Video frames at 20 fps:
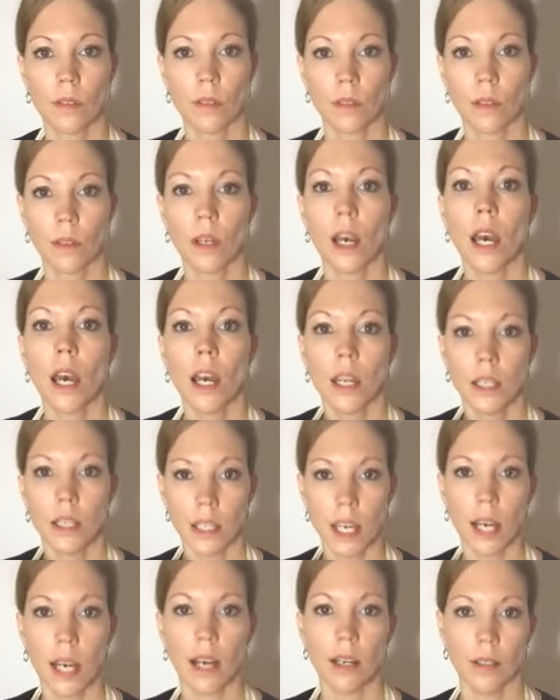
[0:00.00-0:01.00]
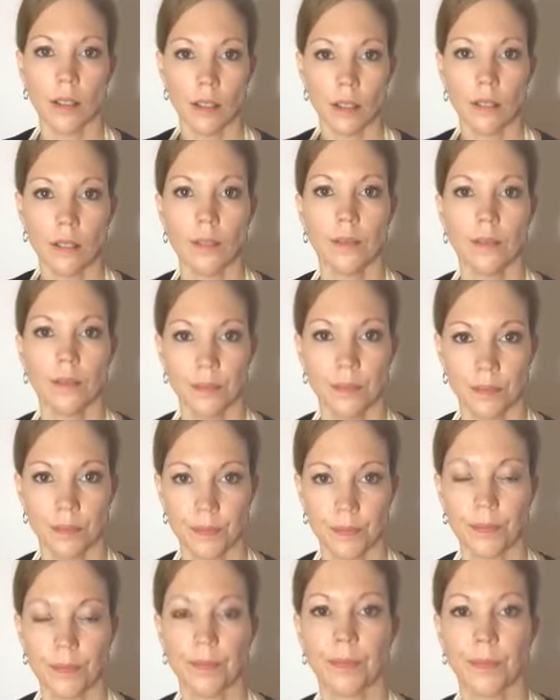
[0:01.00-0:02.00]
That's what yeah. I did. Yeah,
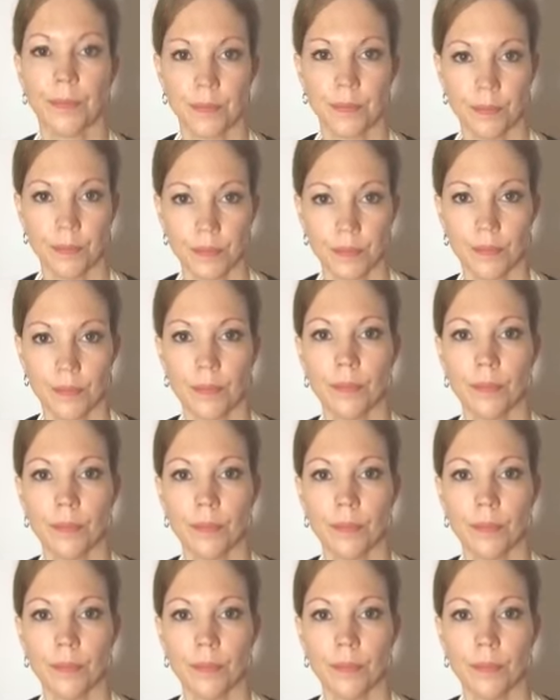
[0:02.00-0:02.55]
that's what I did.